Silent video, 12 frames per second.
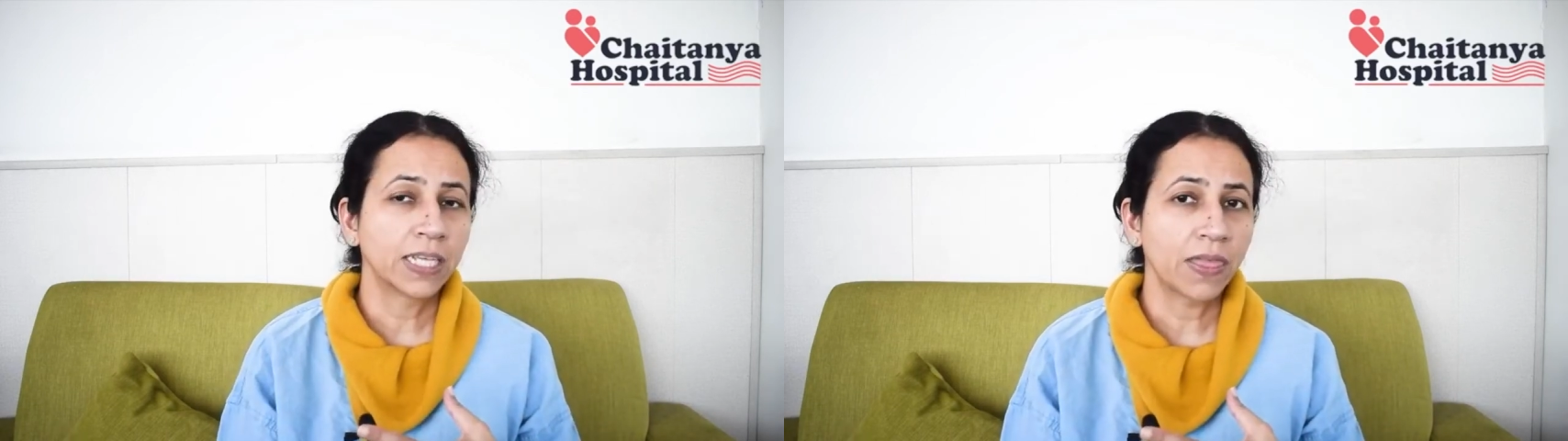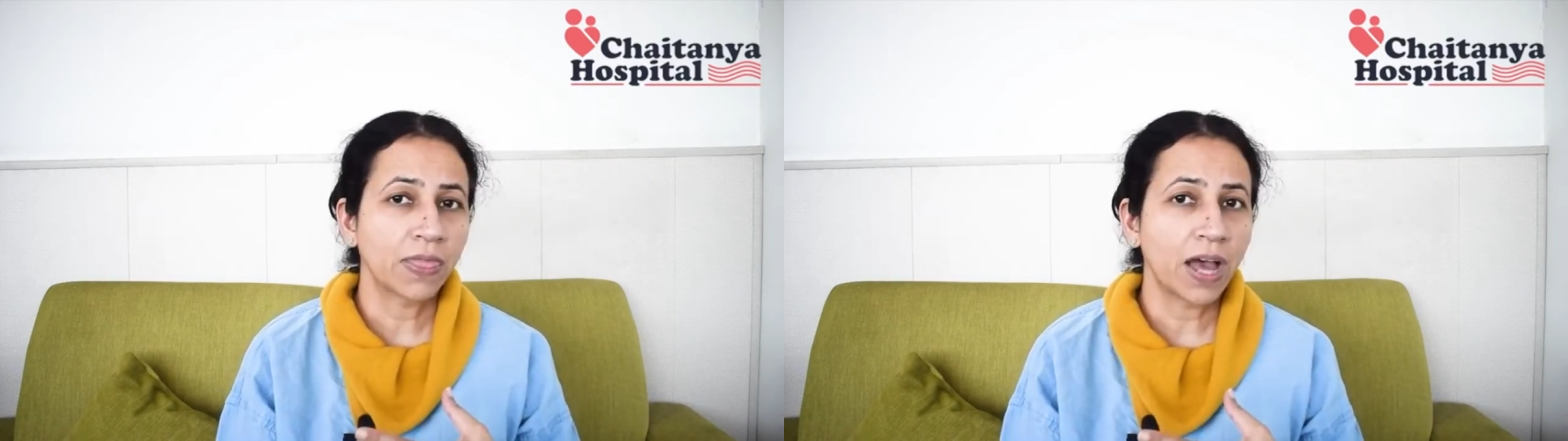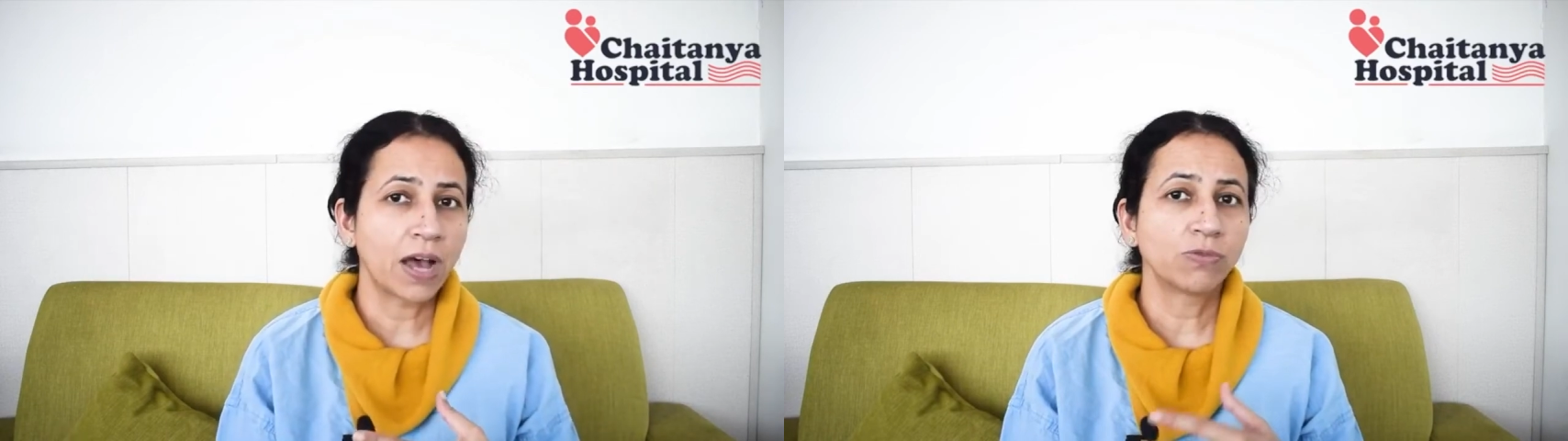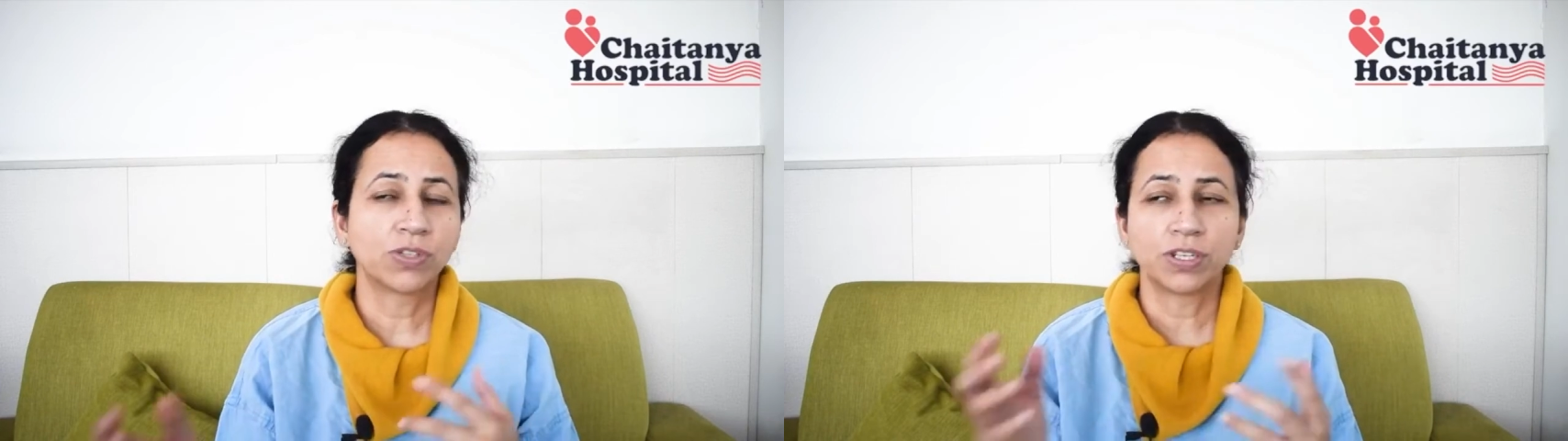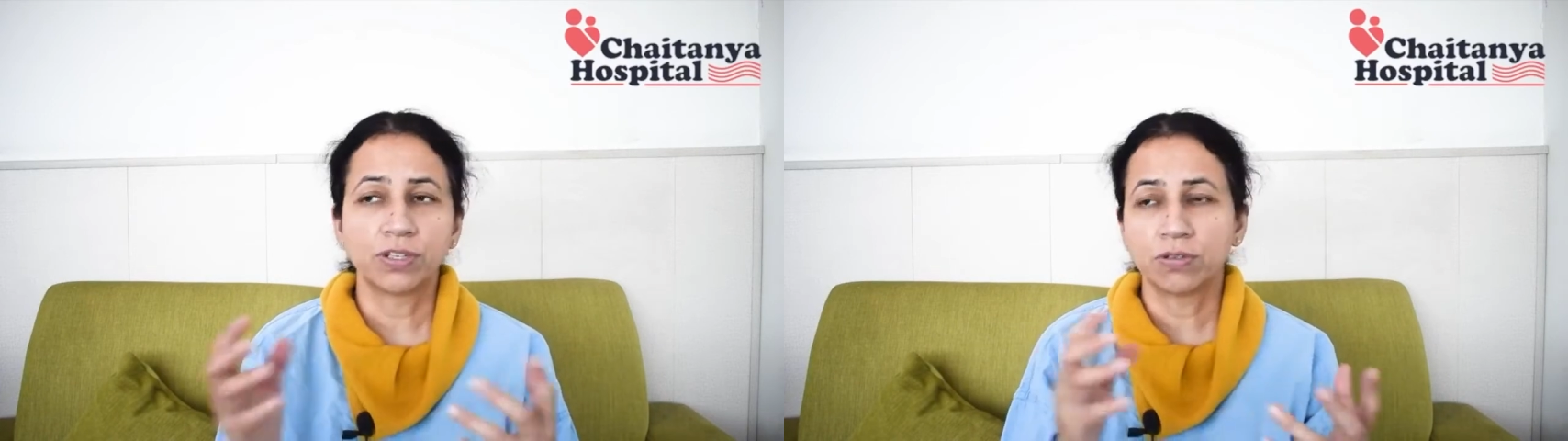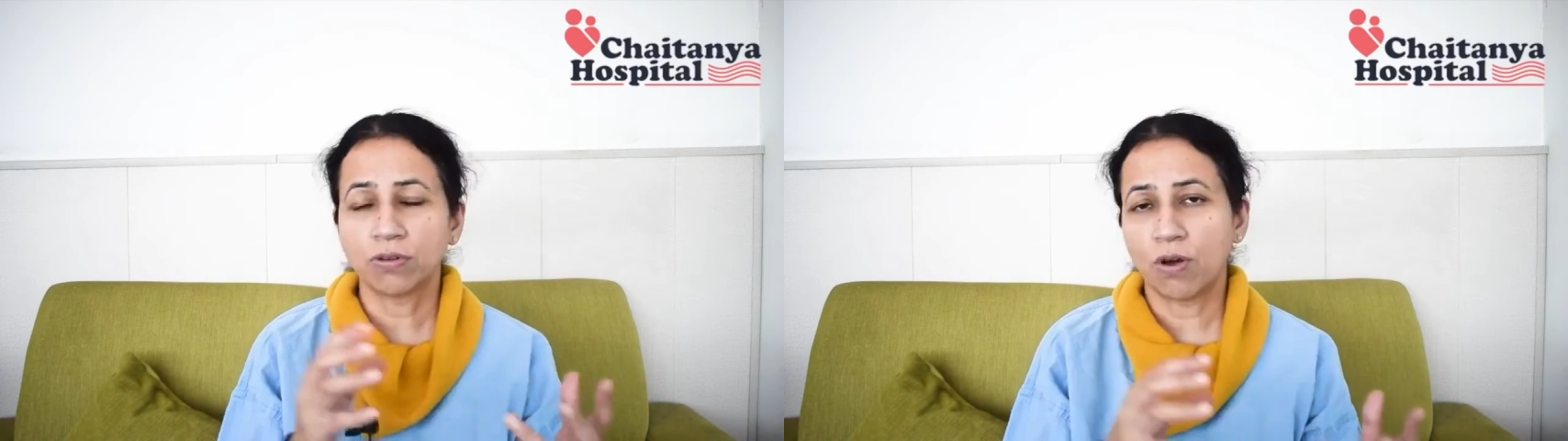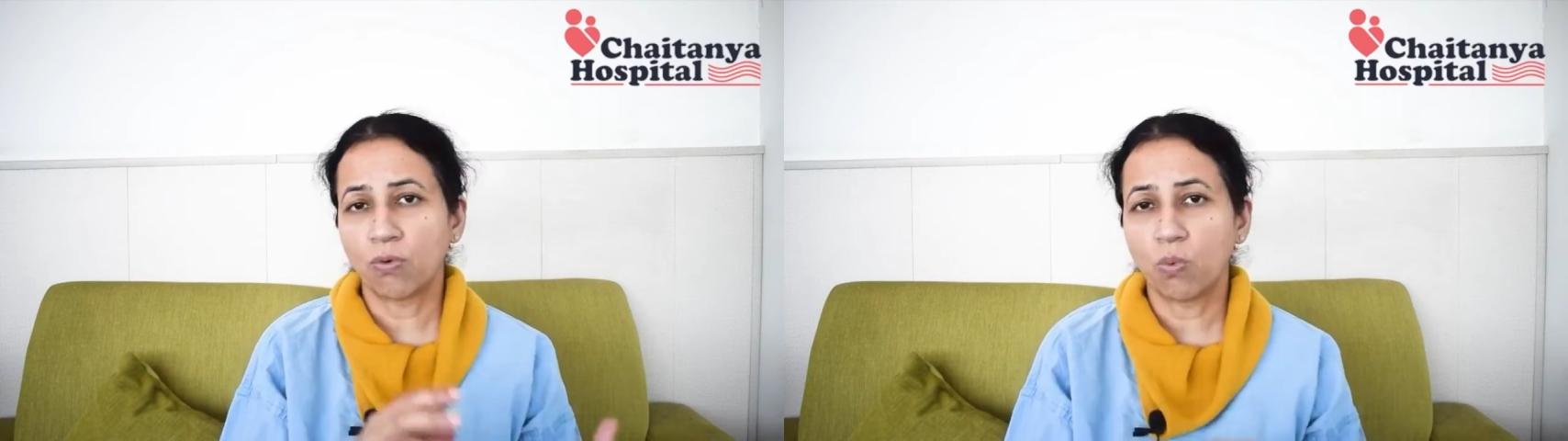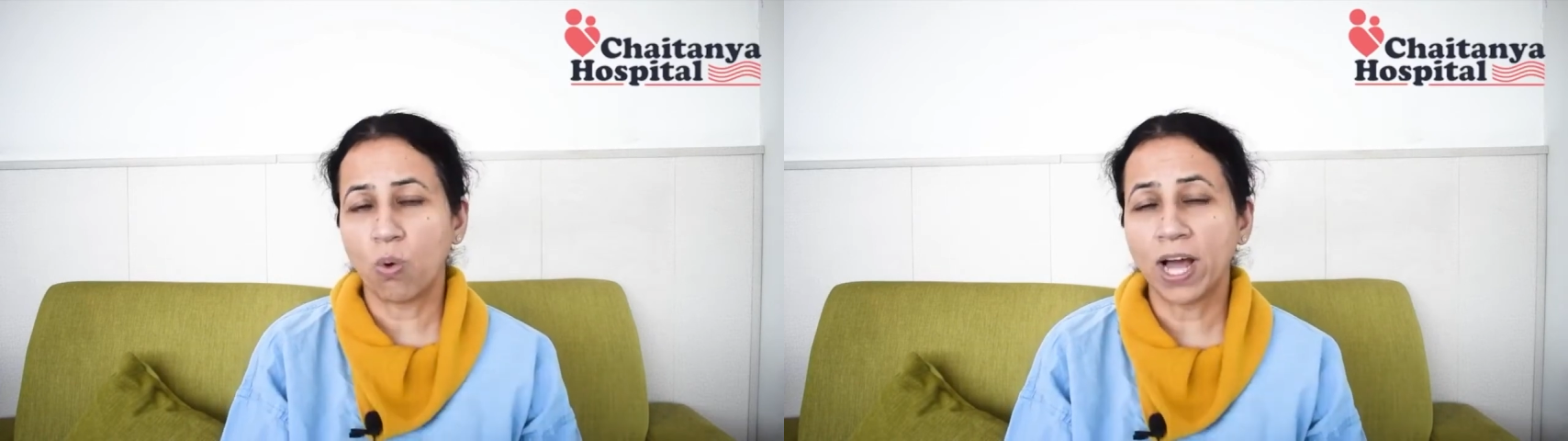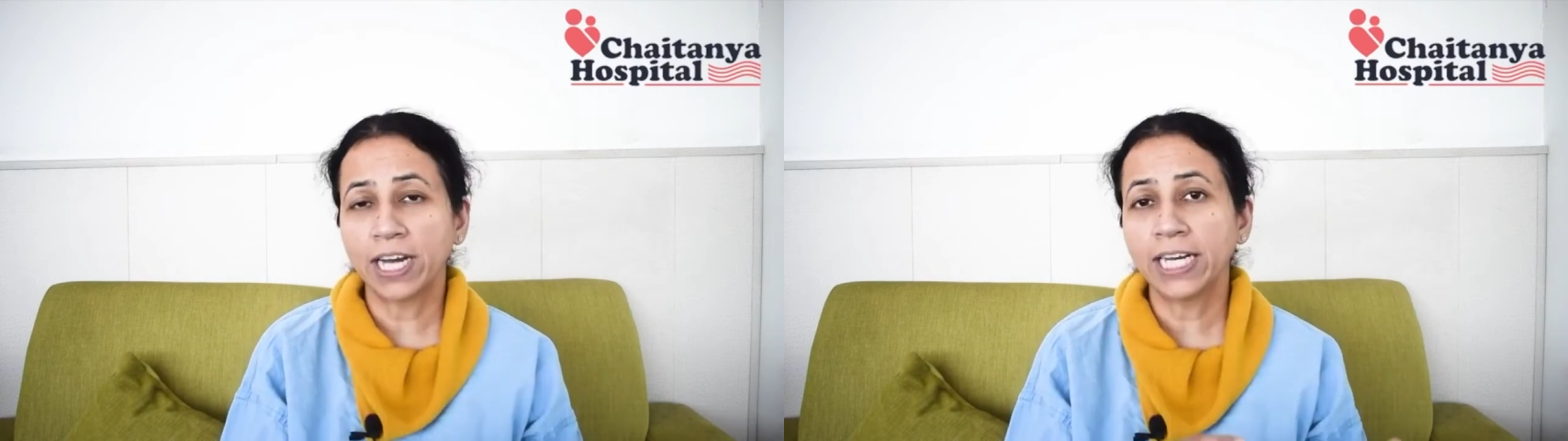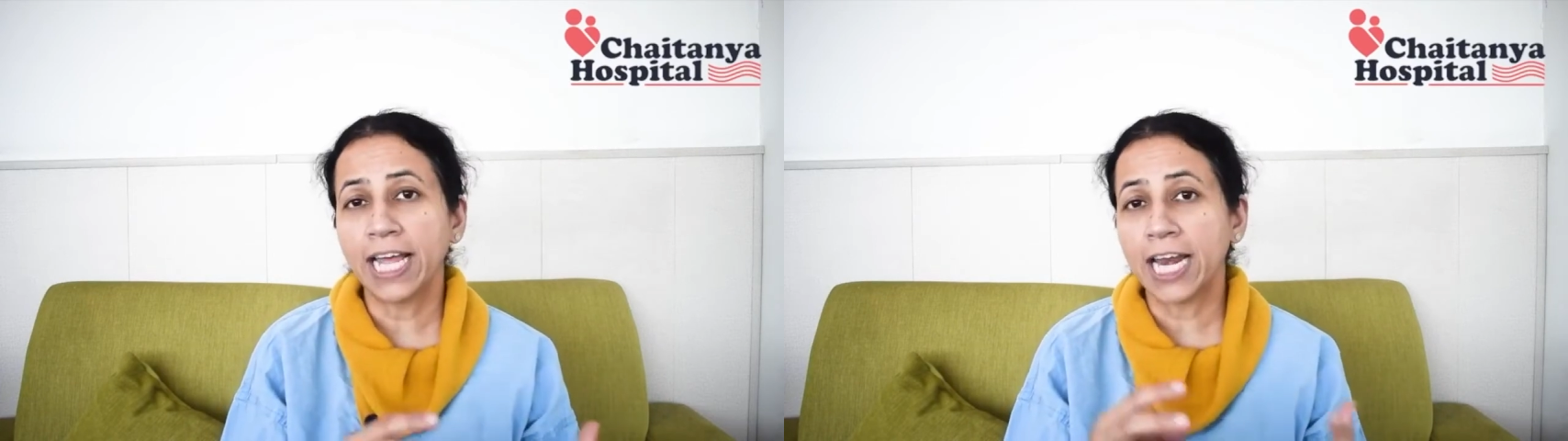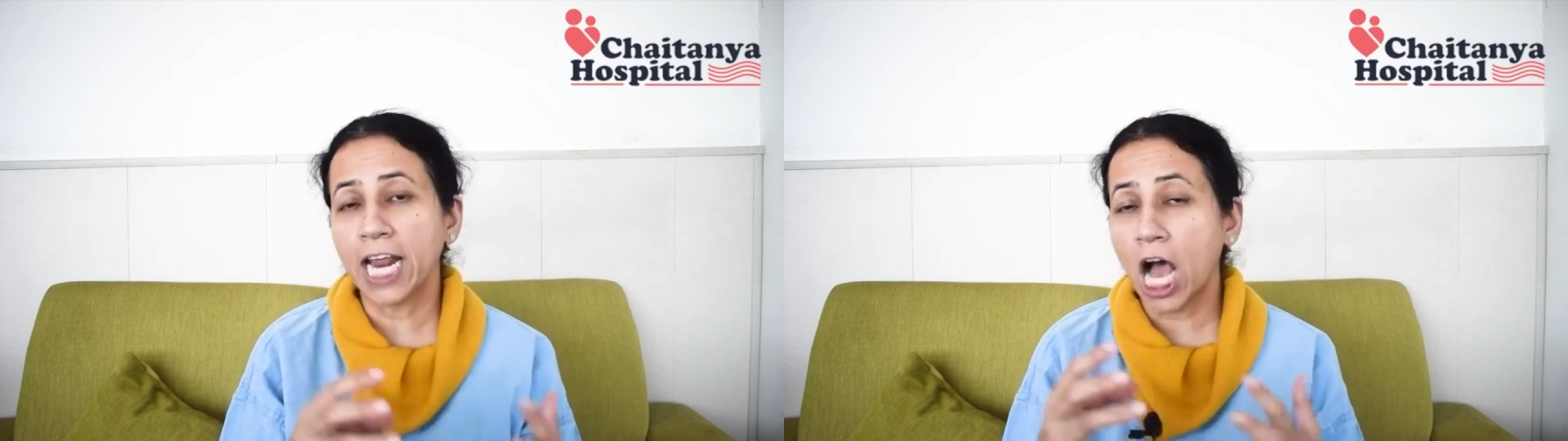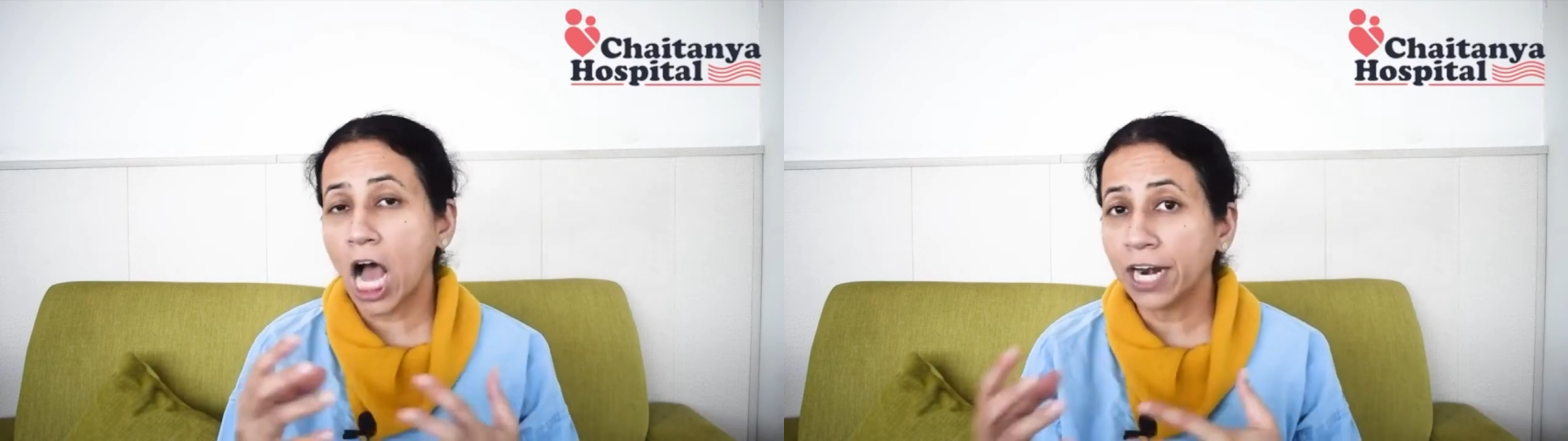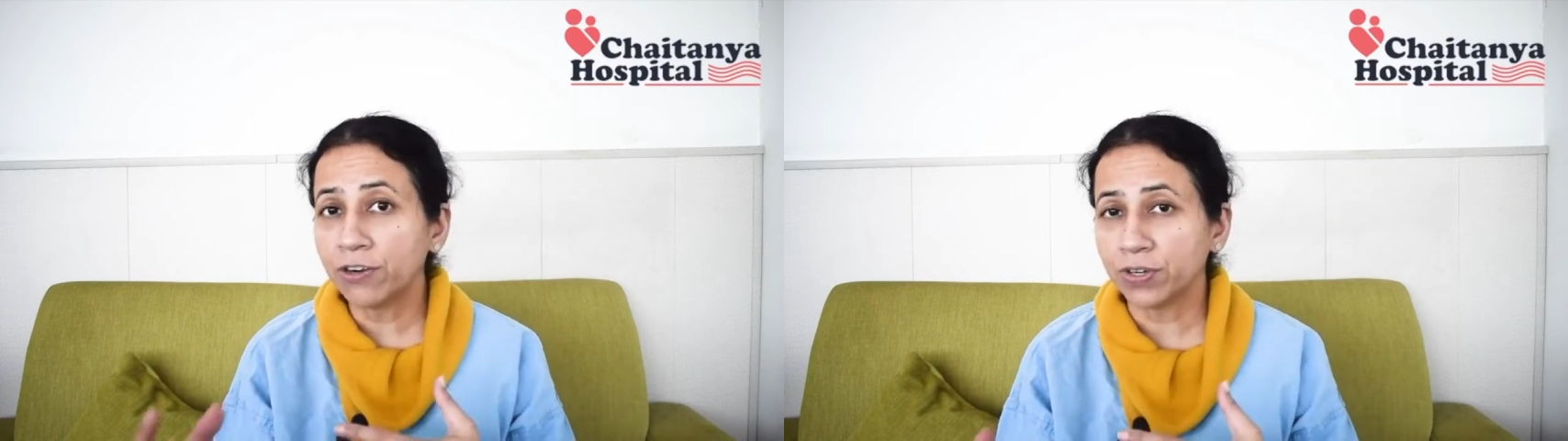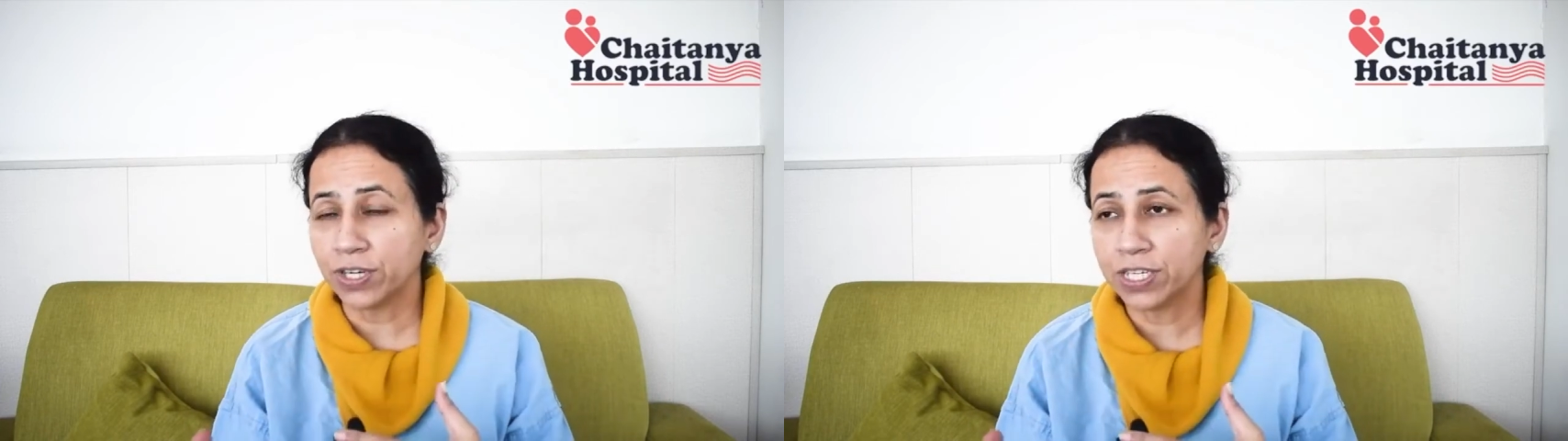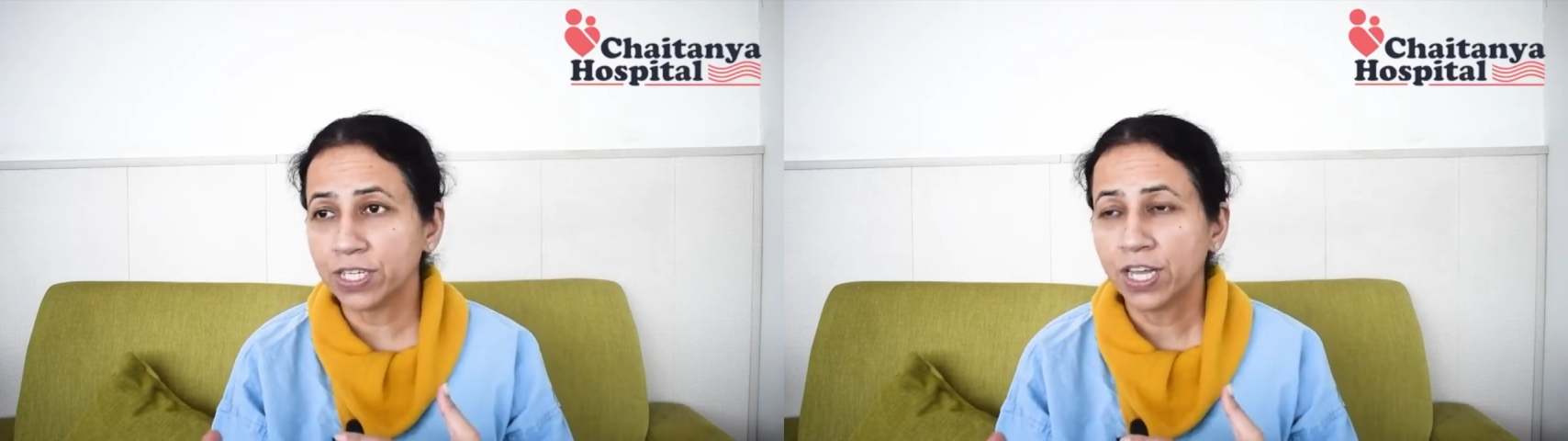1,000 or 1 in 100.